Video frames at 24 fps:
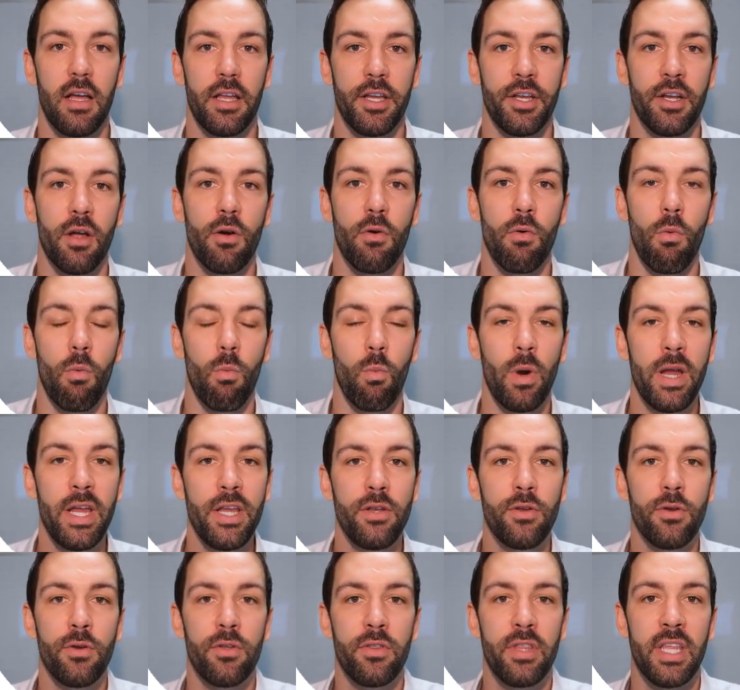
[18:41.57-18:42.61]

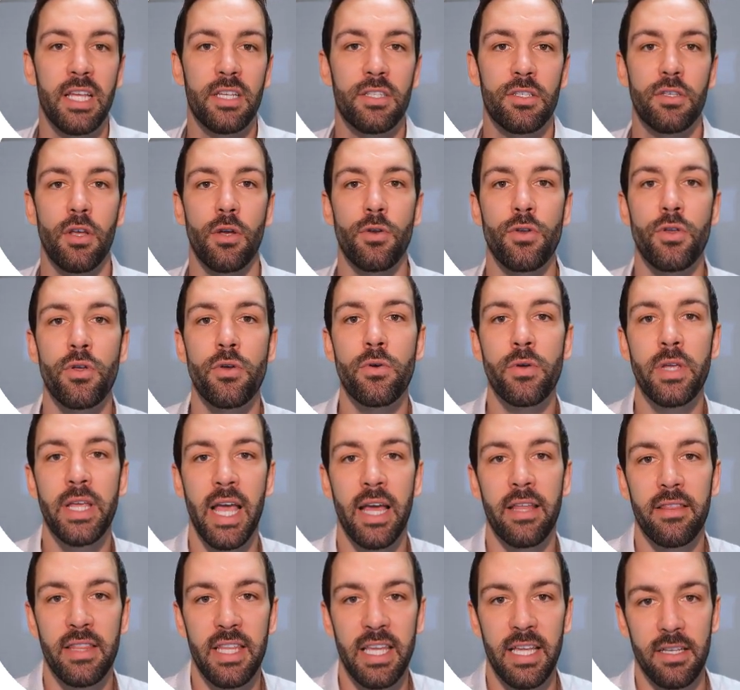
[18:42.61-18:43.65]
We do this, so you
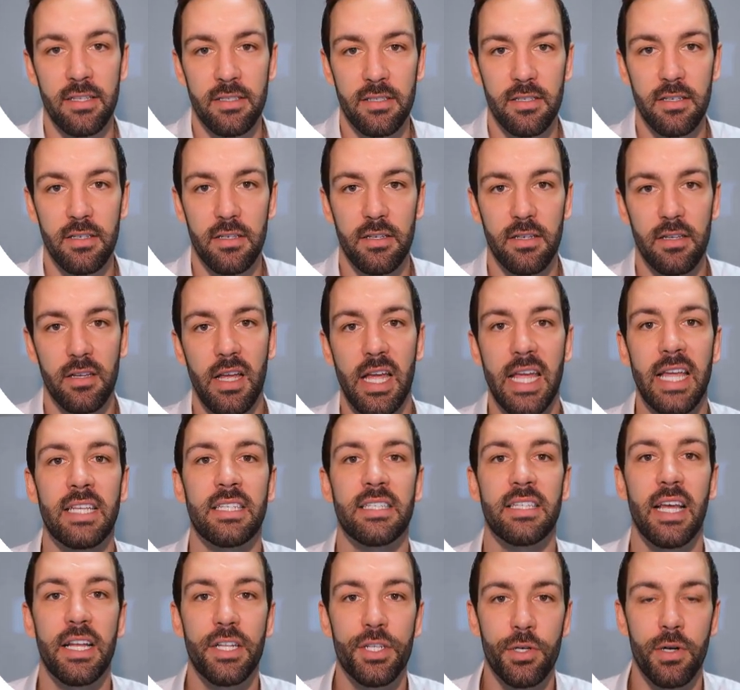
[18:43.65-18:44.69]
get this,
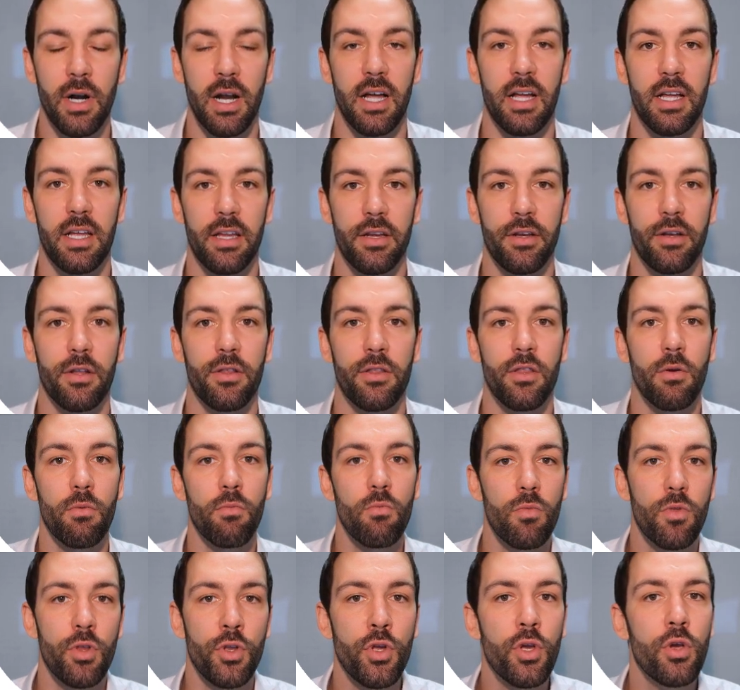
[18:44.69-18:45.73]
etc. The
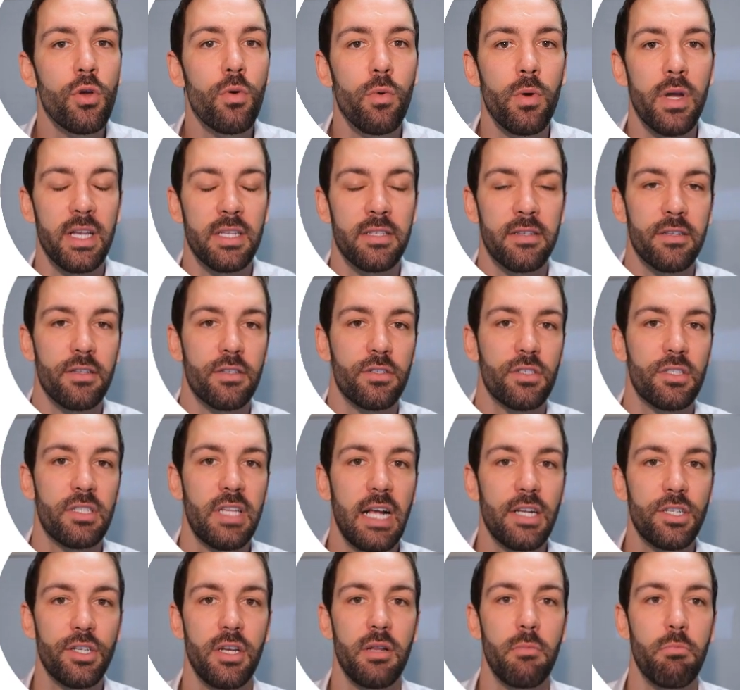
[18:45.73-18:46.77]
you is
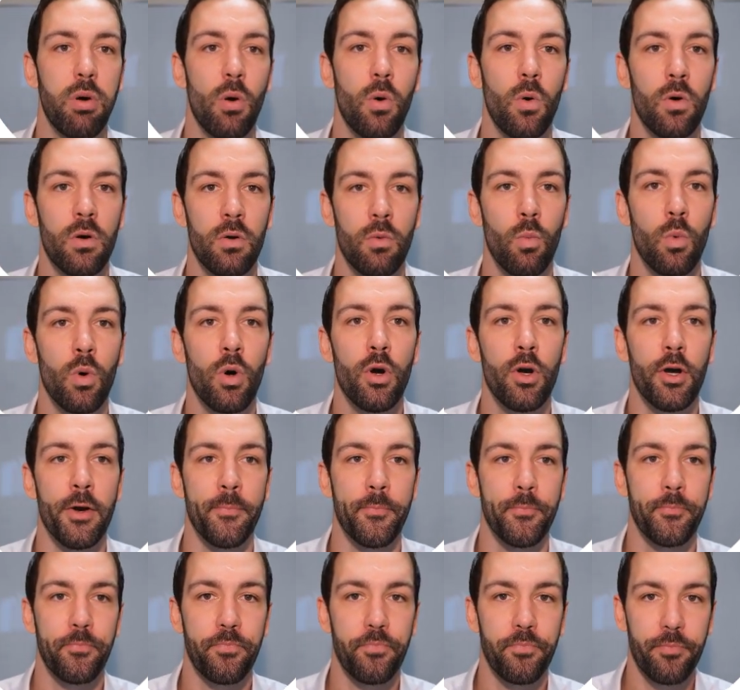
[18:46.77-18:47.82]
such an important
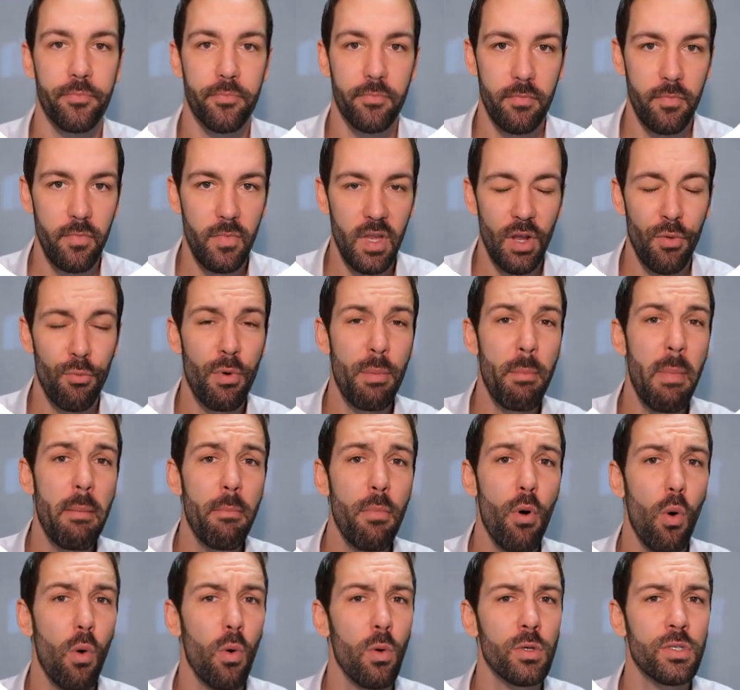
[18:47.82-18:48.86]
word.
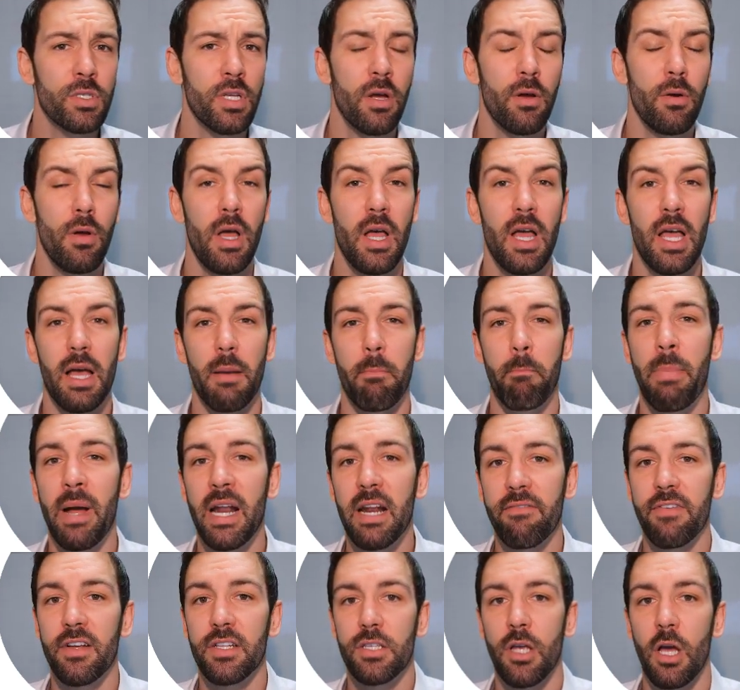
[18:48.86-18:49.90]
Remember also,
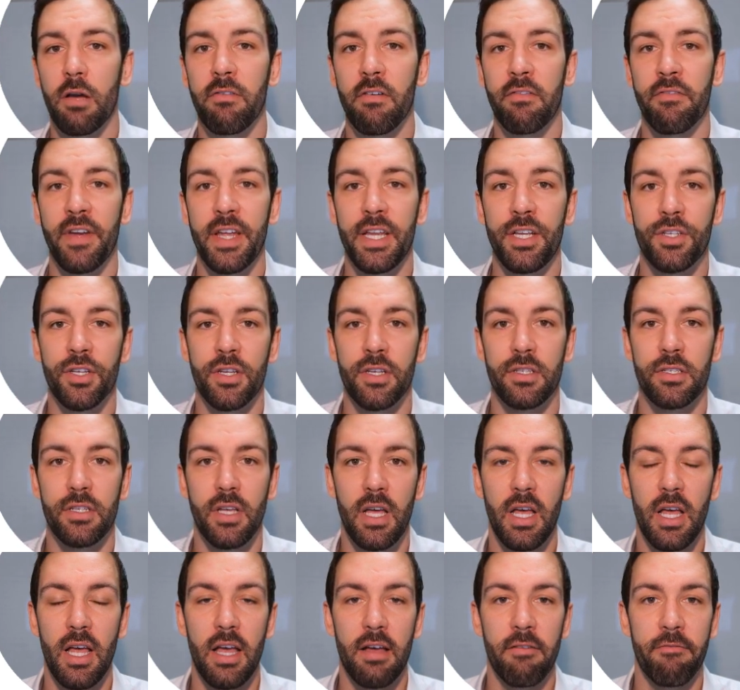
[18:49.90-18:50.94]
benefits over features.
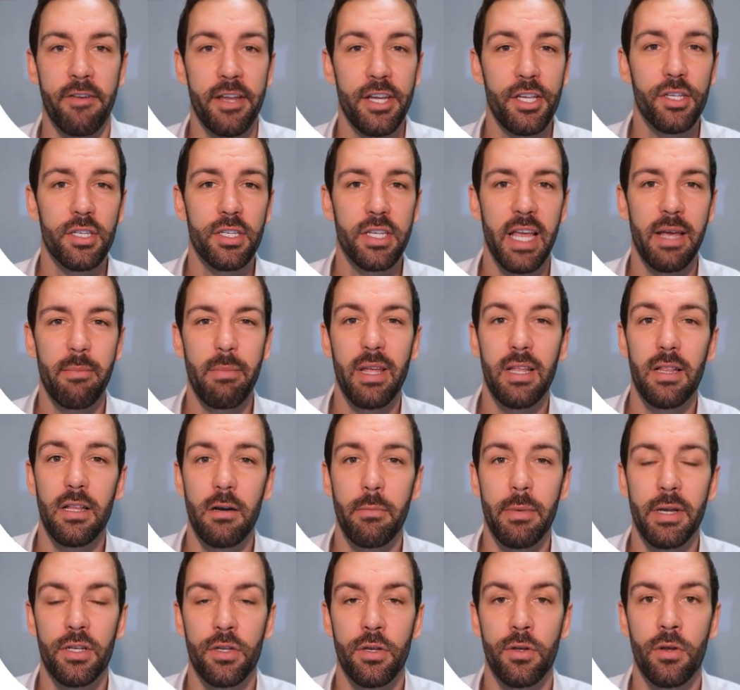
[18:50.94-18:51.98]
Features can be a
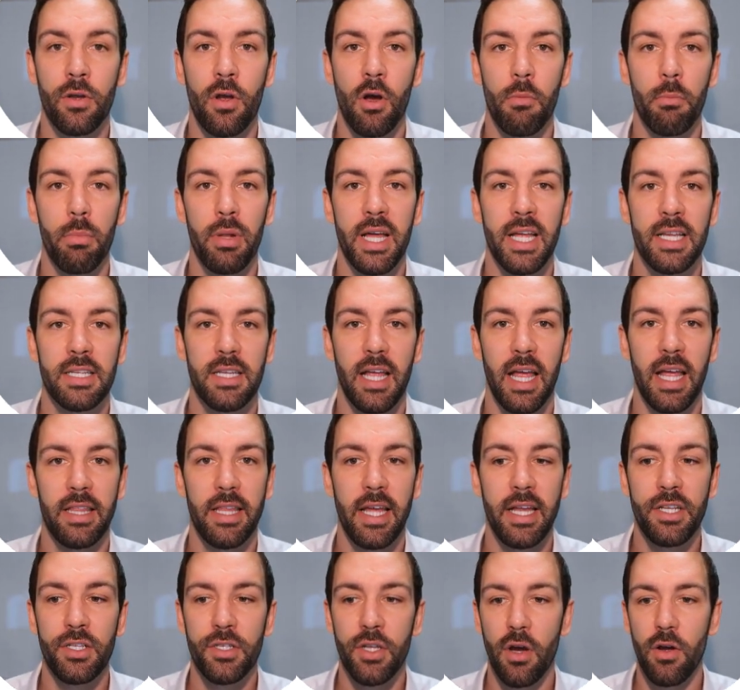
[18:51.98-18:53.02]
little bit too complex and
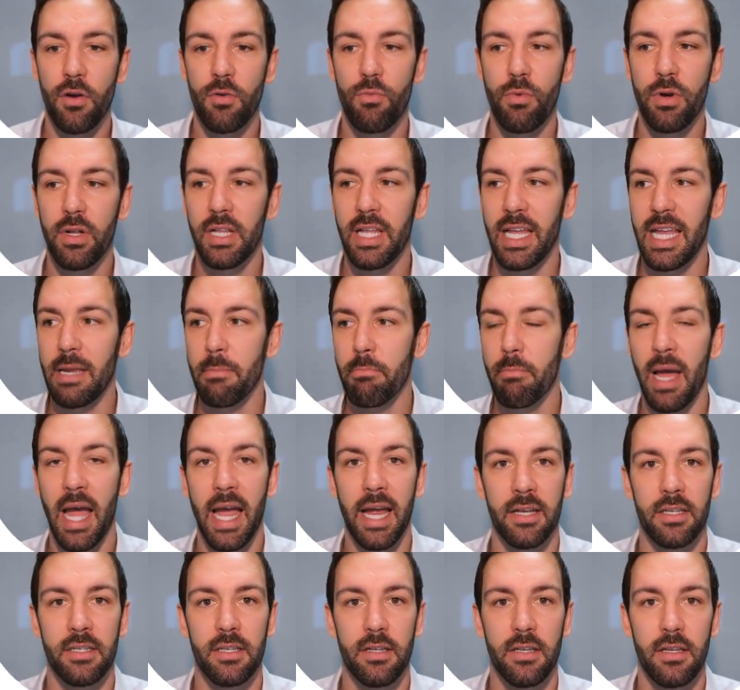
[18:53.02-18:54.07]
they don't really
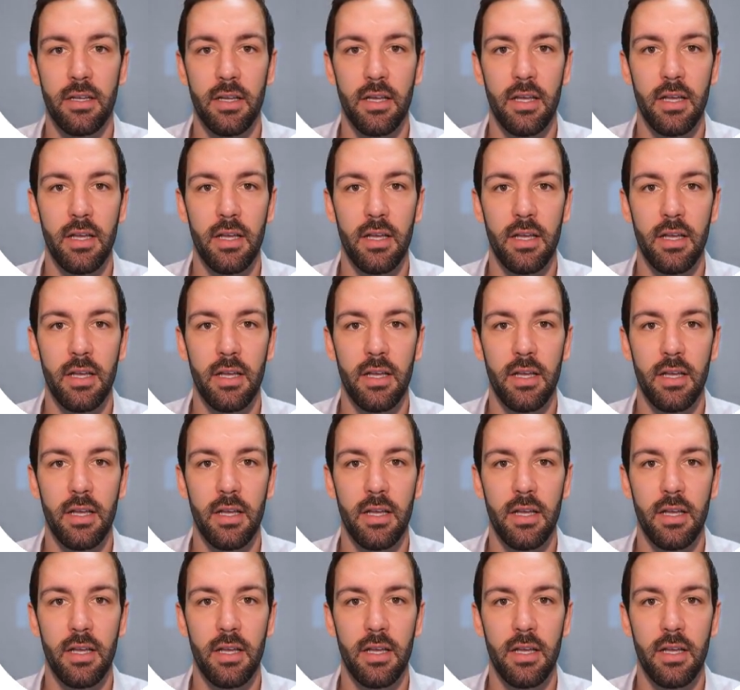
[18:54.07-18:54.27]
impact,